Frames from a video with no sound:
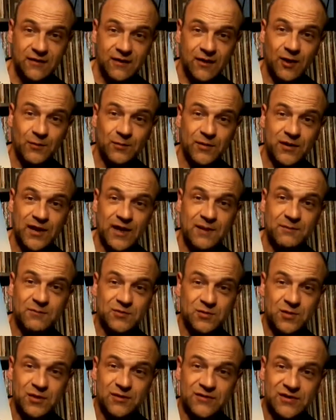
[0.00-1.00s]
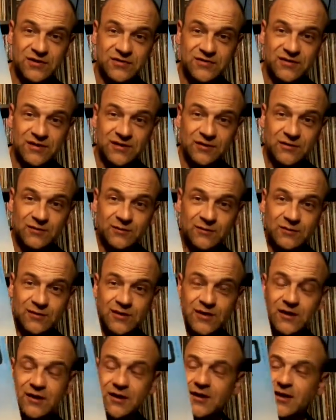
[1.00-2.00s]
RPM 12-inch single.
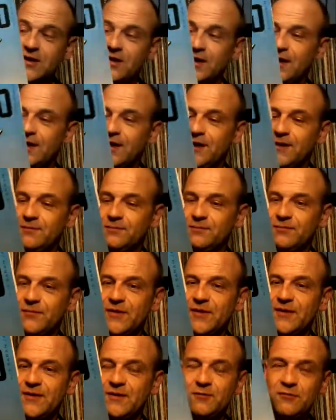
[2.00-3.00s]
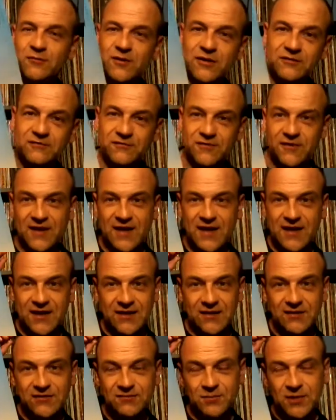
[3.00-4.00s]
Now, the reason for that
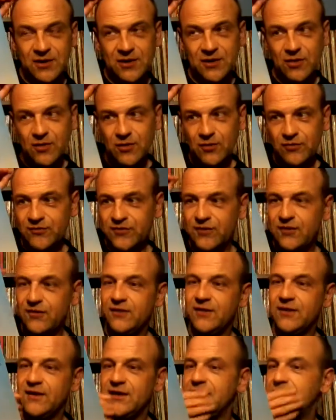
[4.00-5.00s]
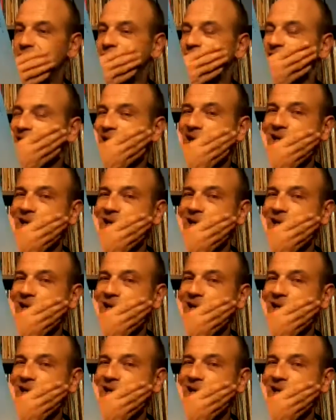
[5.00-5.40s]
is because the